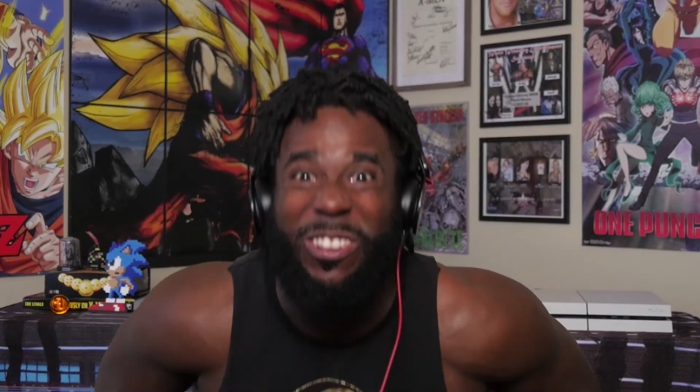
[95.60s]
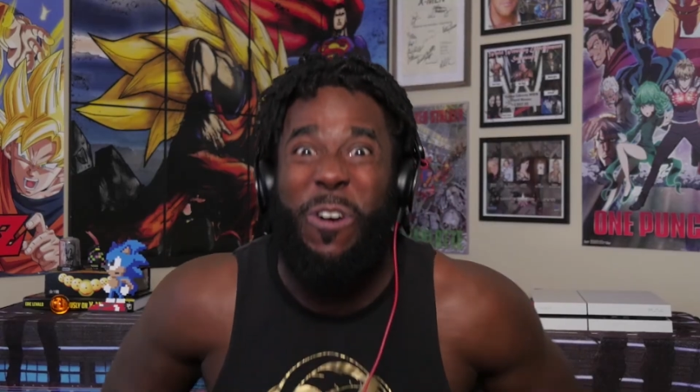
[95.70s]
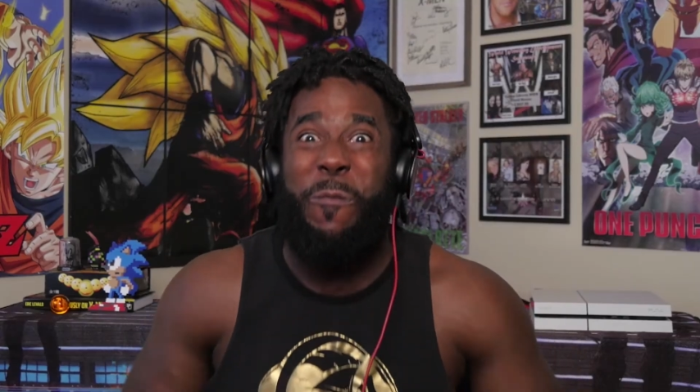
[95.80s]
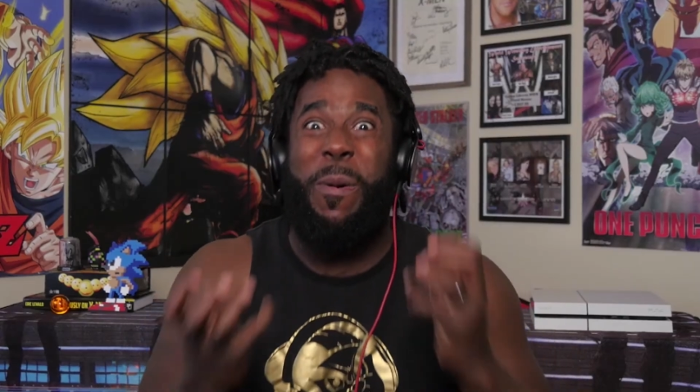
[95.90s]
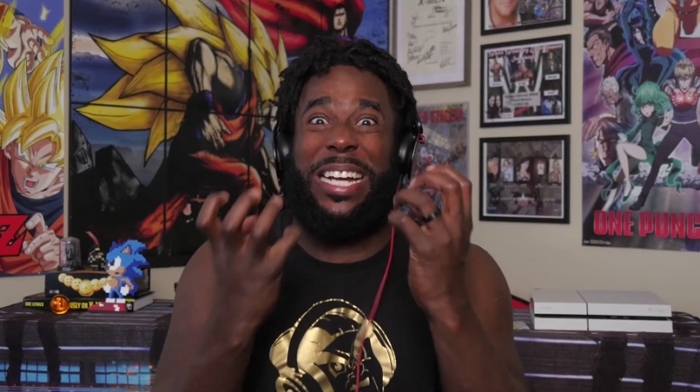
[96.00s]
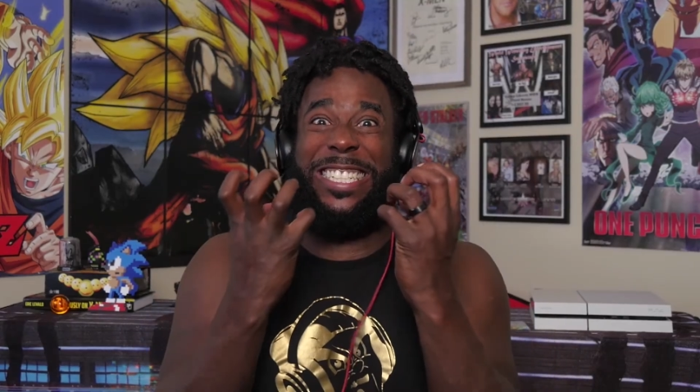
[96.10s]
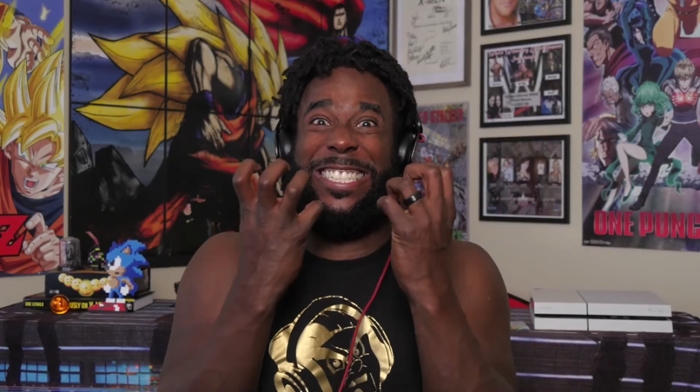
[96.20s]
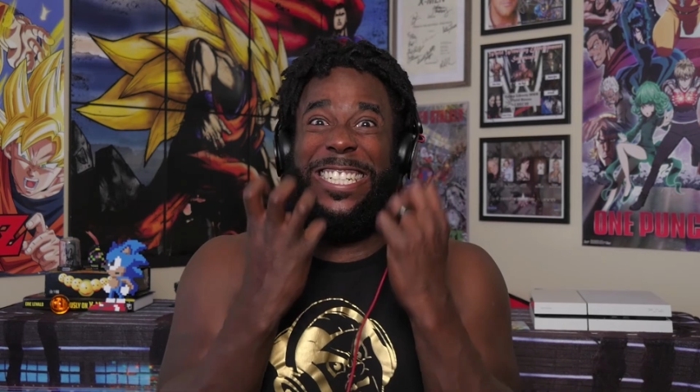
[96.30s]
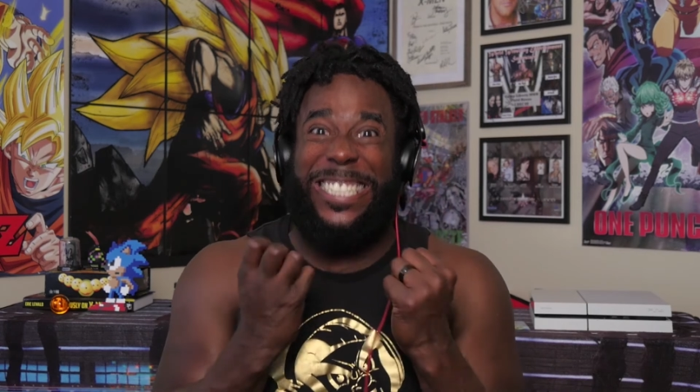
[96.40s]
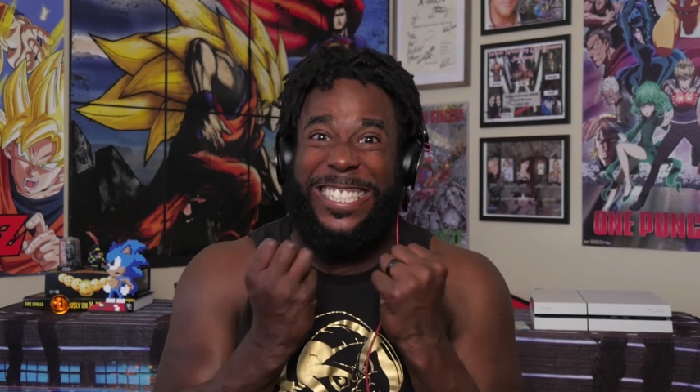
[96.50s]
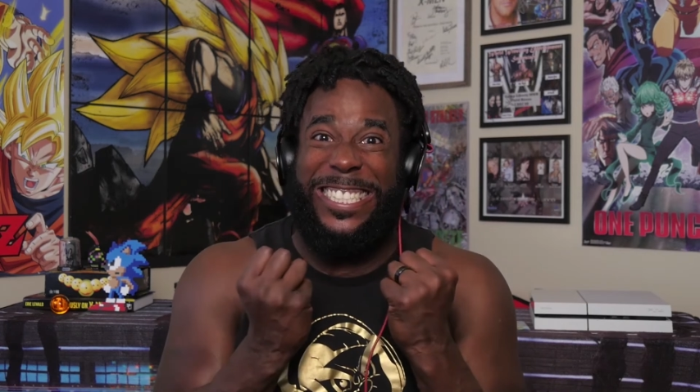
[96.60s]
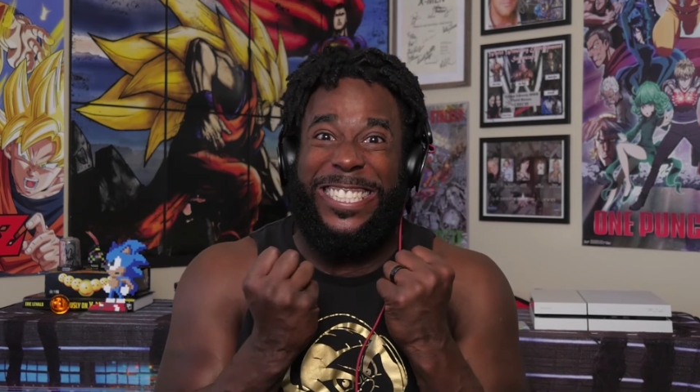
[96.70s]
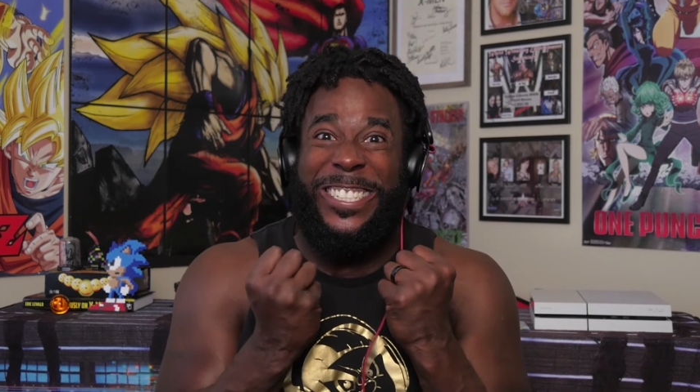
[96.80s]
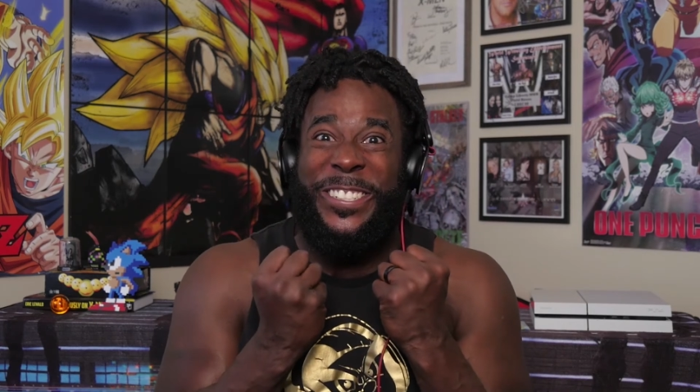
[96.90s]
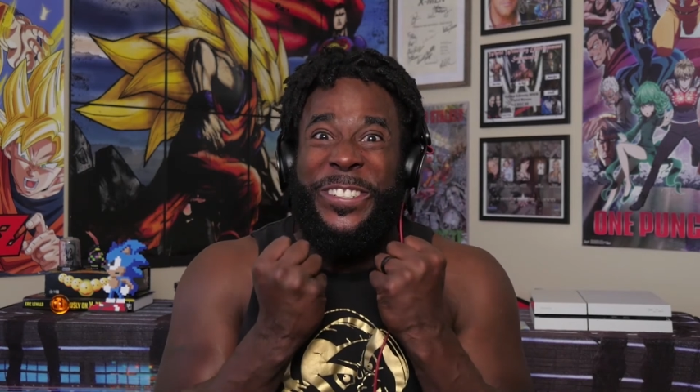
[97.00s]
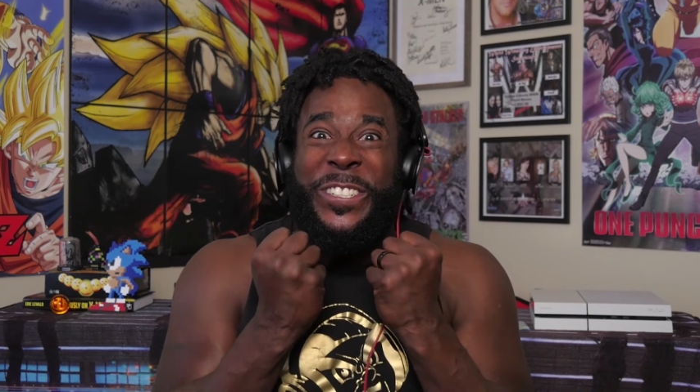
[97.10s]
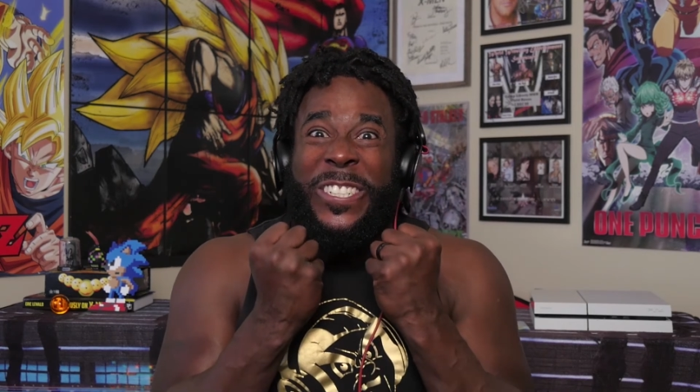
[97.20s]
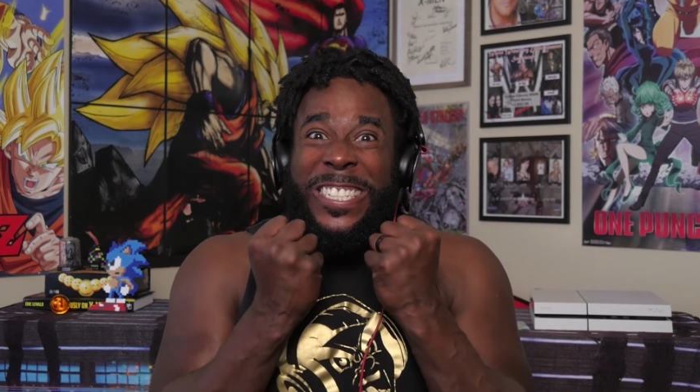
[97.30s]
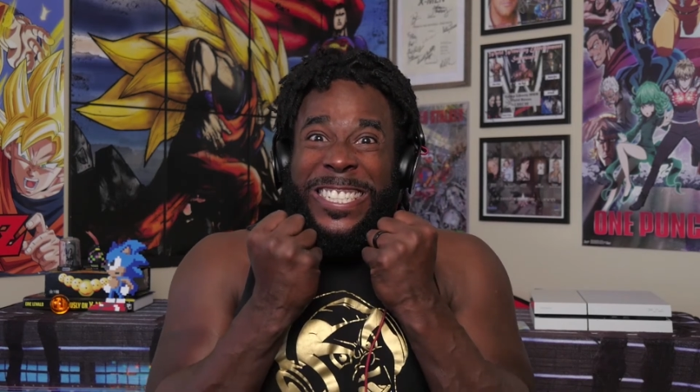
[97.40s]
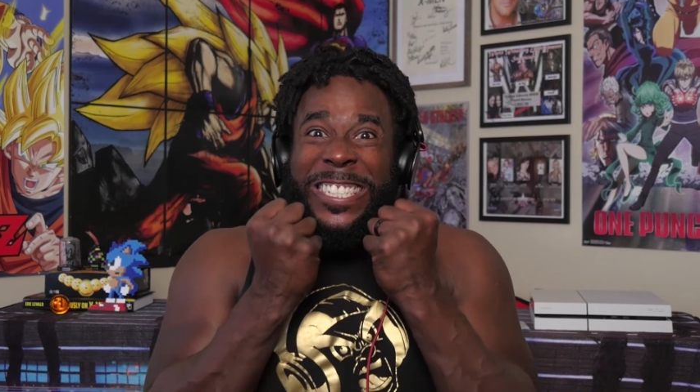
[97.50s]
Oh my god!
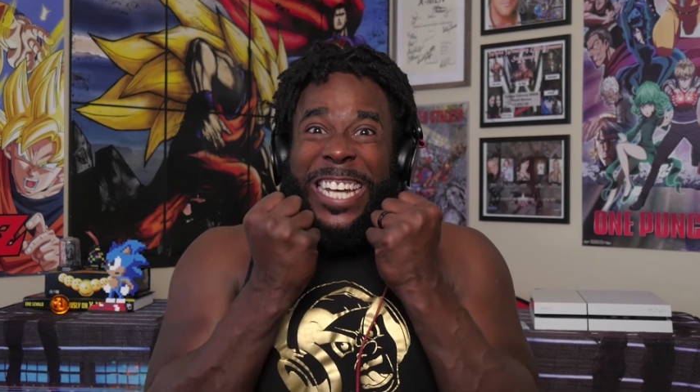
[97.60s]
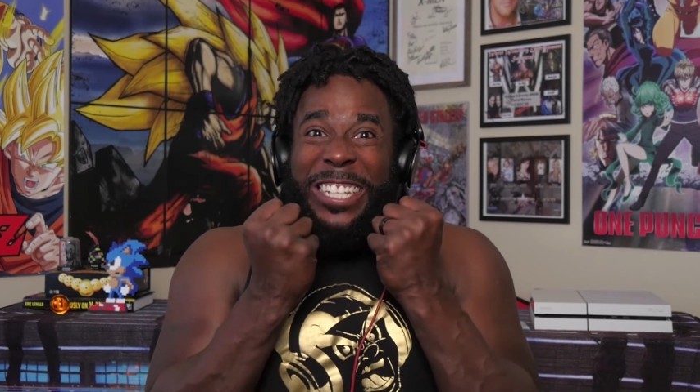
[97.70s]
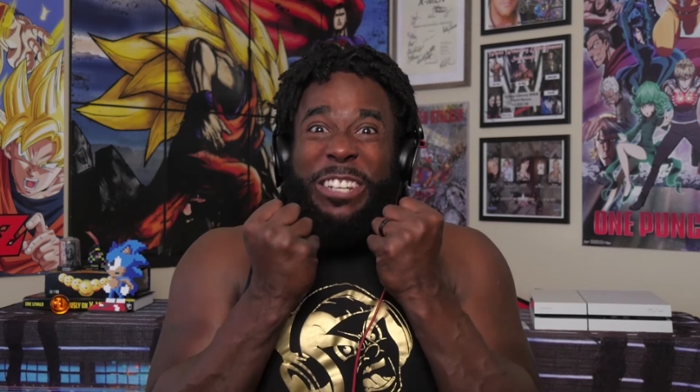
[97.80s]
Can you